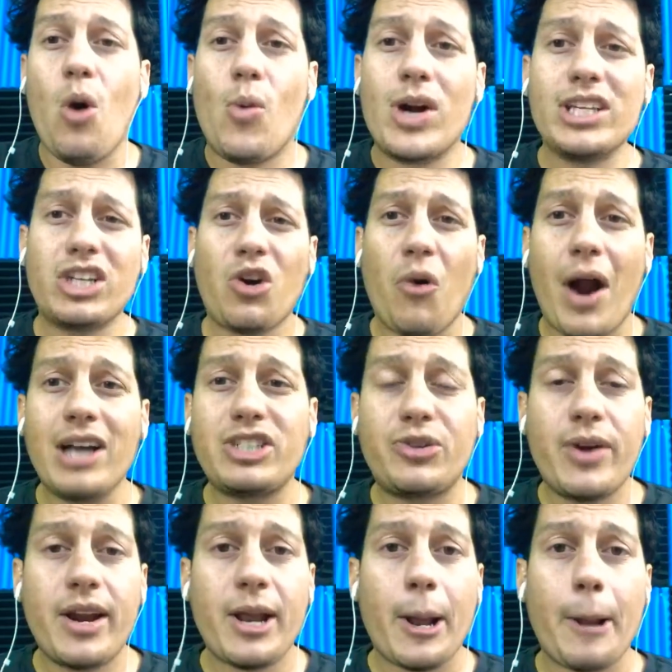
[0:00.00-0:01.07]
What is cross
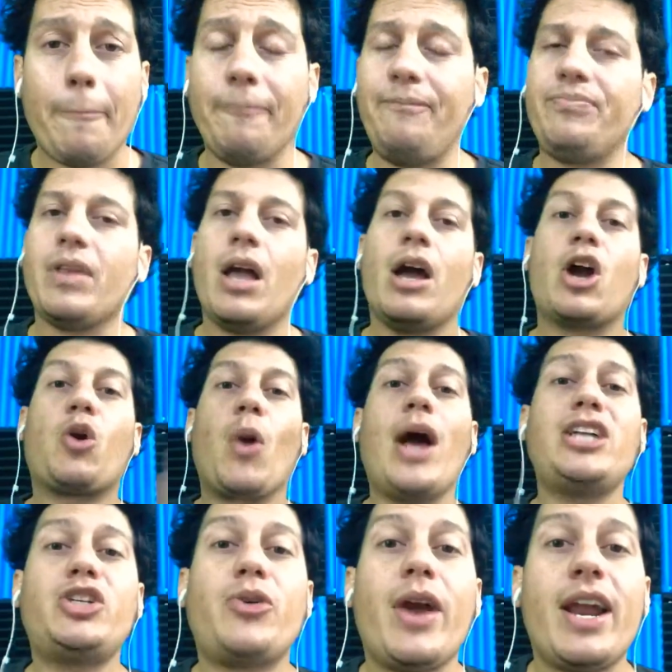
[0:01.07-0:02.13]
training?
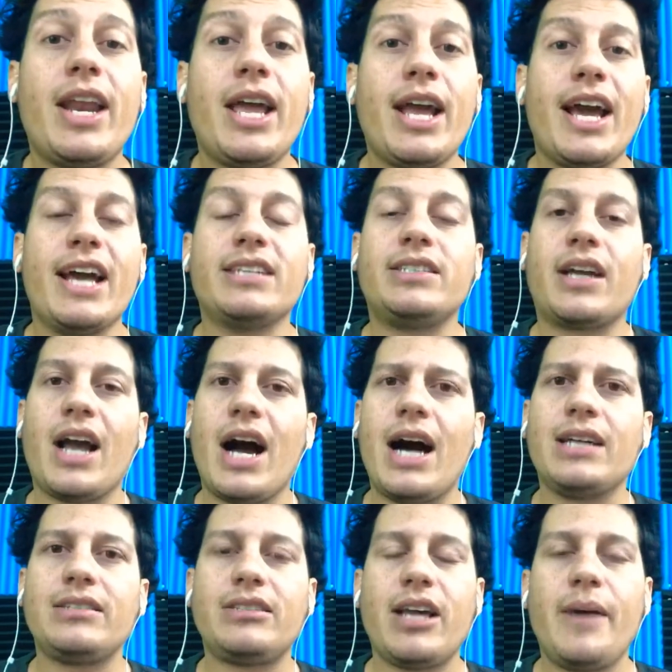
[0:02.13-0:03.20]
Cross training is the
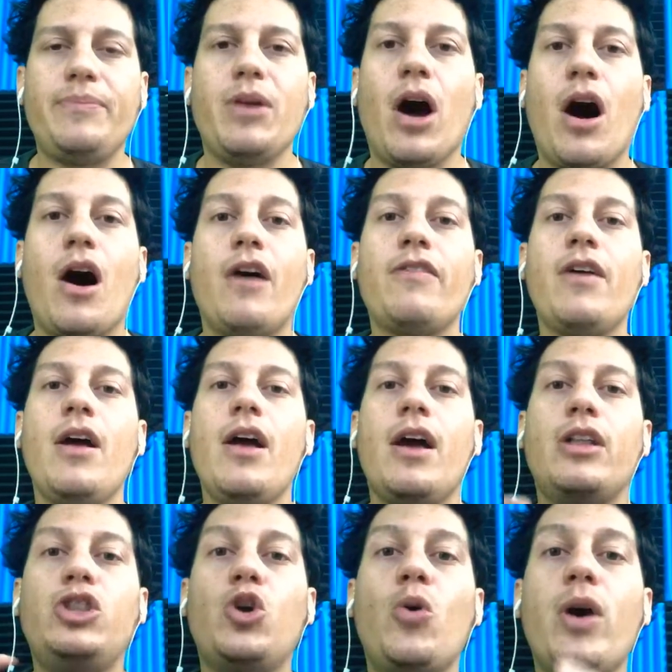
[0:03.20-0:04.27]
concept of
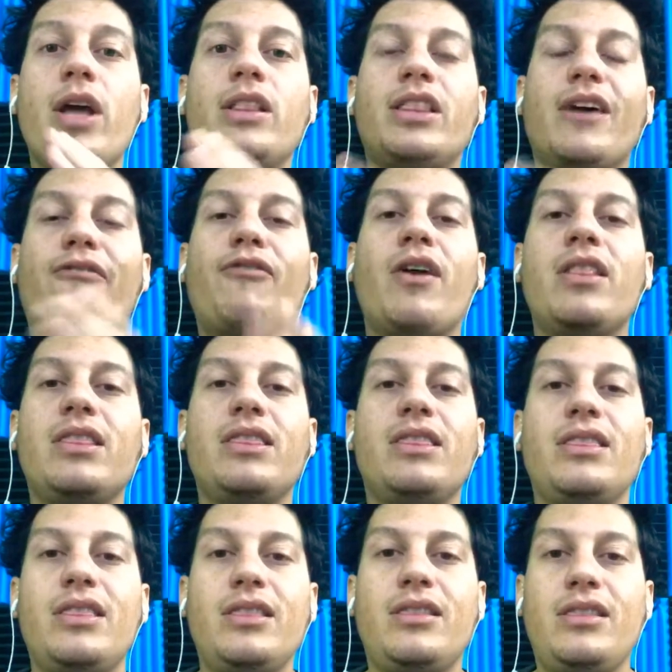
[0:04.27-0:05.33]
doing different
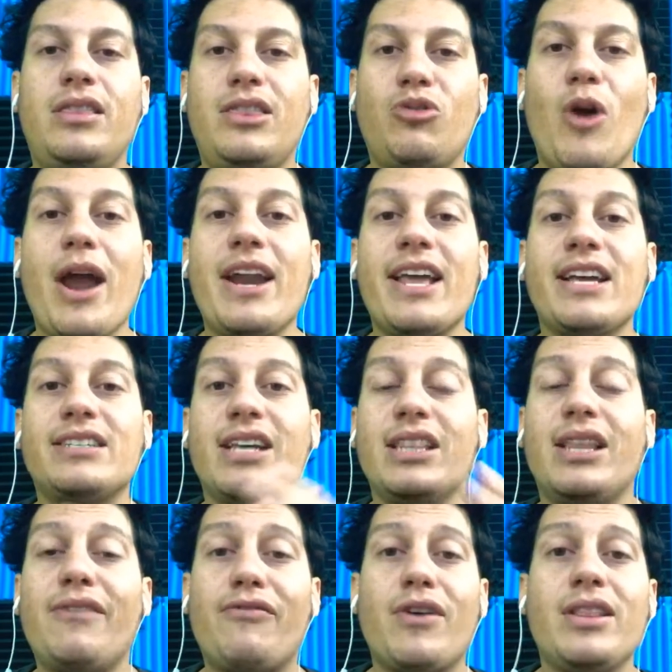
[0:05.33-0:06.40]
trainings and
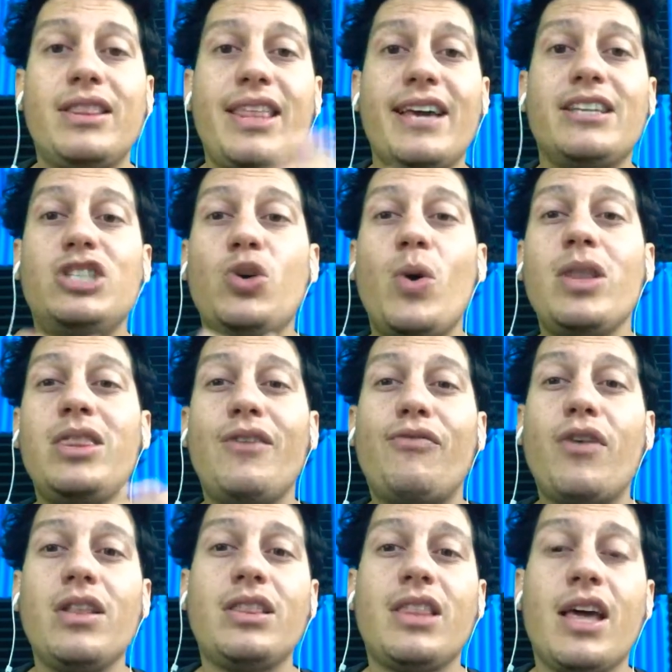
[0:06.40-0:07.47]
different things,
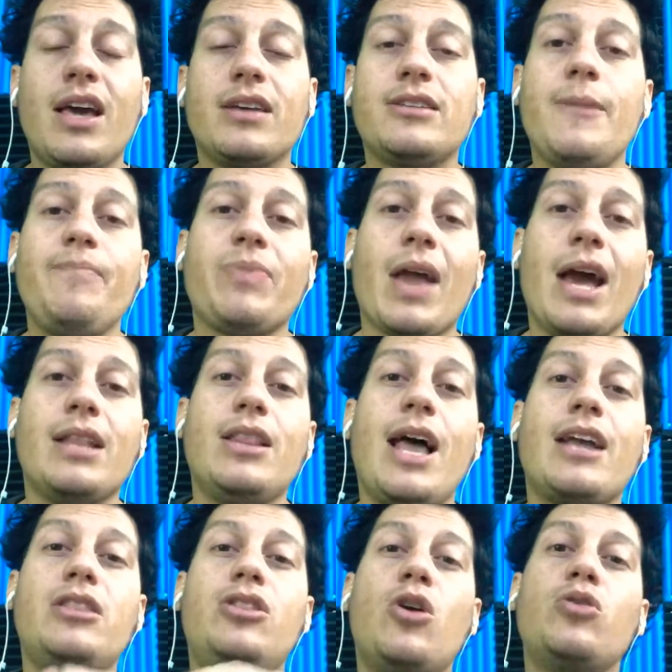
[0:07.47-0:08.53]
and
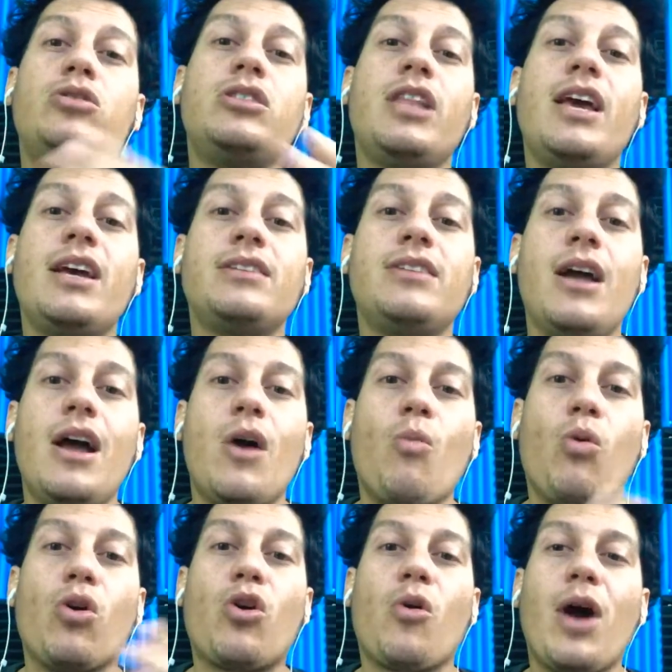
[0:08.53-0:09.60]
like those things
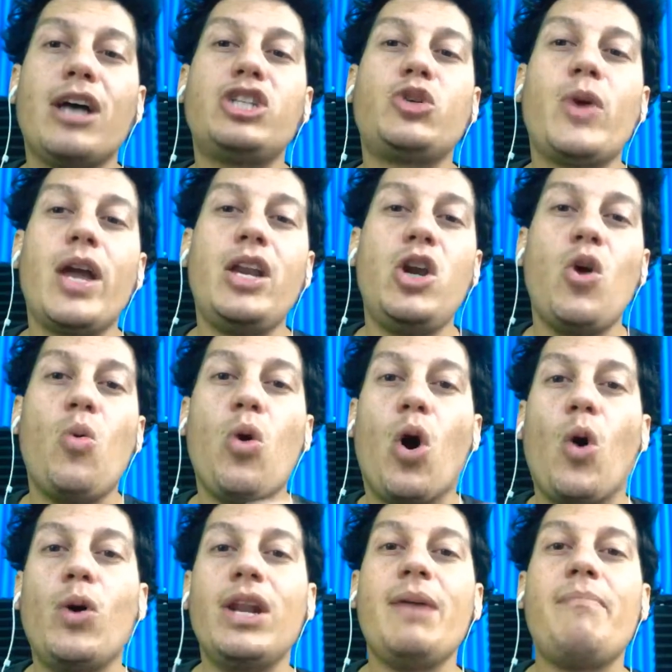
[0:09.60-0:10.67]
will cross train you, will
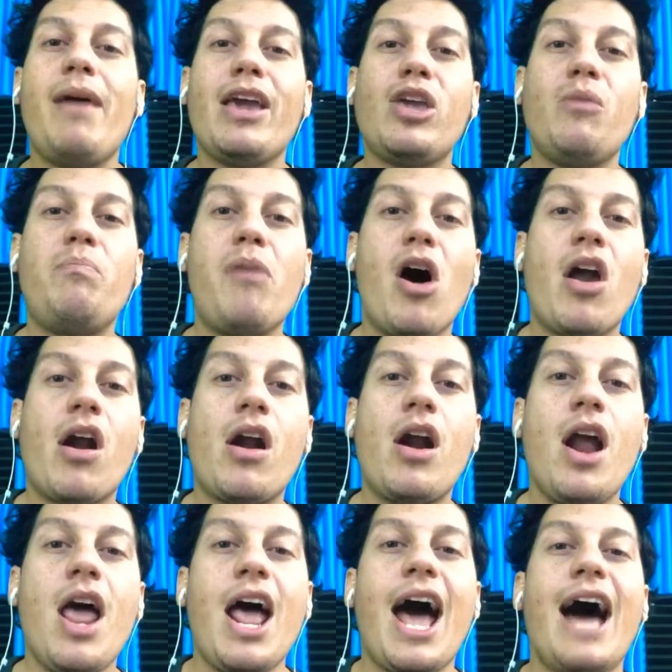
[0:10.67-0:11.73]
only make you better
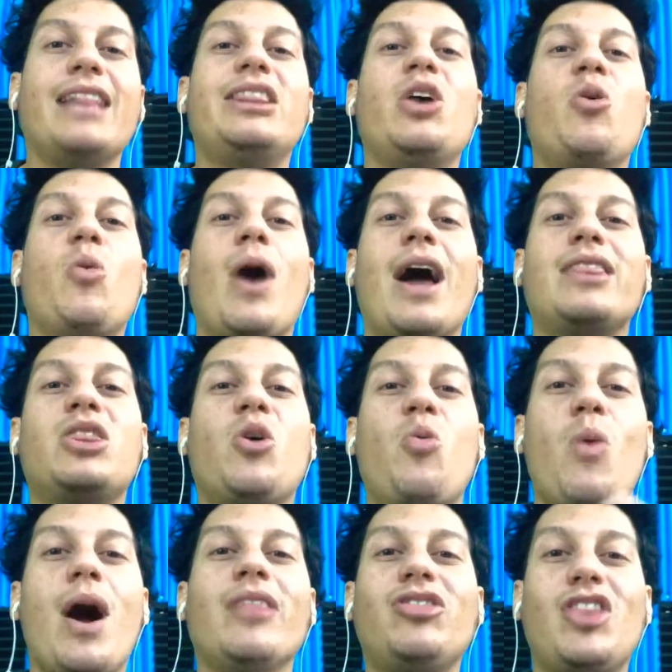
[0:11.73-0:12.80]
at the
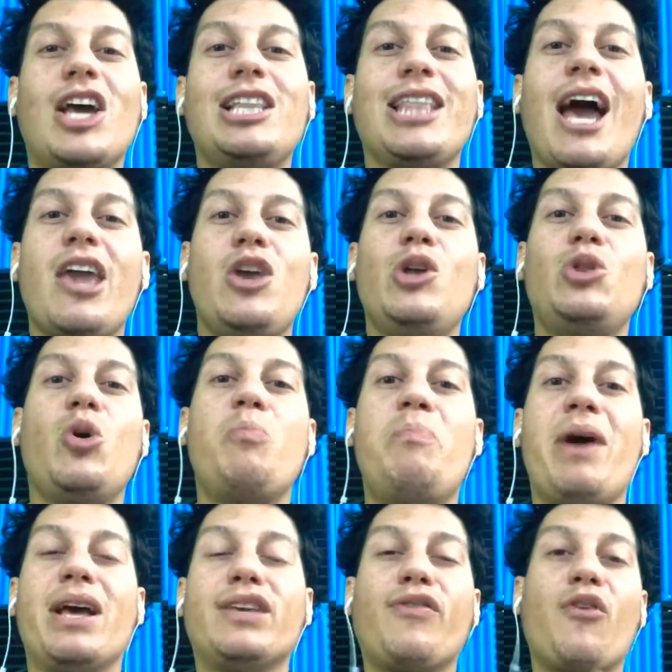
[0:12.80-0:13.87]
one thing that you do best.